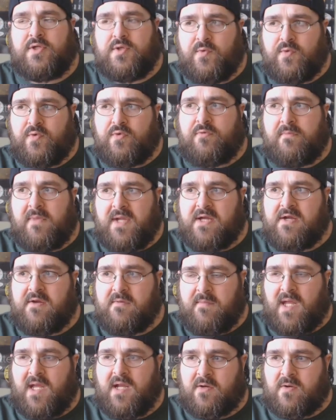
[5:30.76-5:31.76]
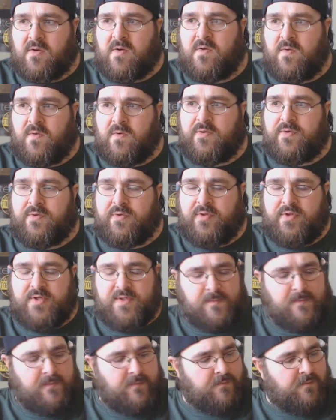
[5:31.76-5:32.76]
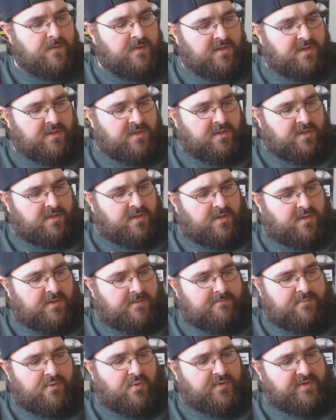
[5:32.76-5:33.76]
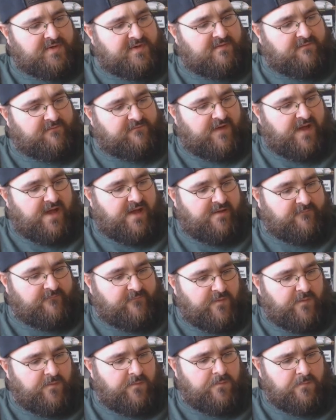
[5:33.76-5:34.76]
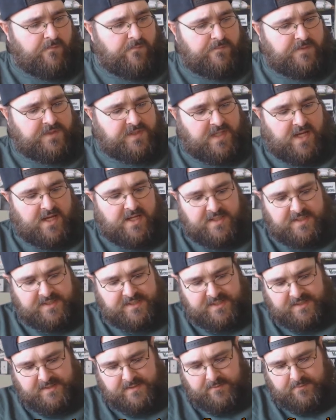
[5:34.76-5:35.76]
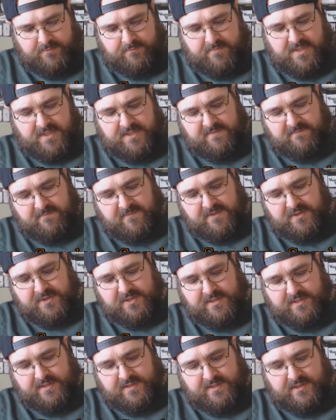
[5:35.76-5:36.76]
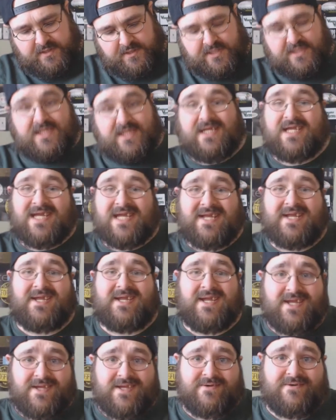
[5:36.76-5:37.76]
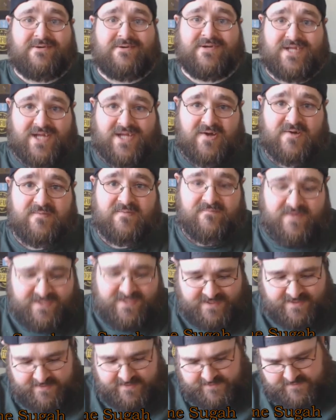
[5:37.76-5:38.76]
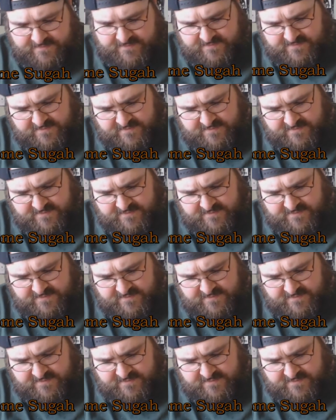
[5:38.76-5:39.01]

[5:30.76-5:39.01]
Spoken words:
Dual mega microcoil to 0.5 ohms, and this is on my special edition KL Caravella.